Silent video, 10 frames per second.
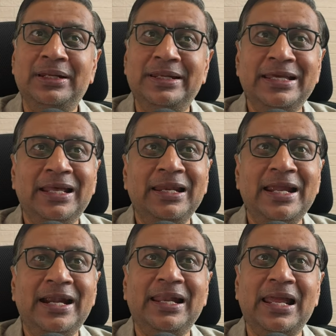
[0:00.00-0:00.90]

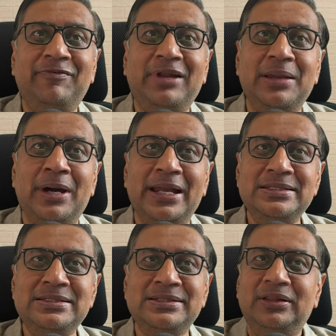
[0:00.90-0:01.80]
nearly at lifetime
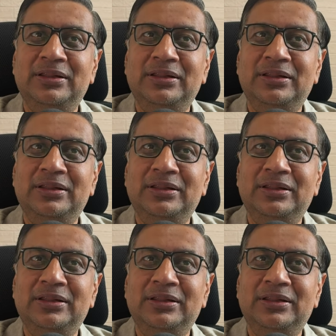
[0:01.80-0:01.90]
highs.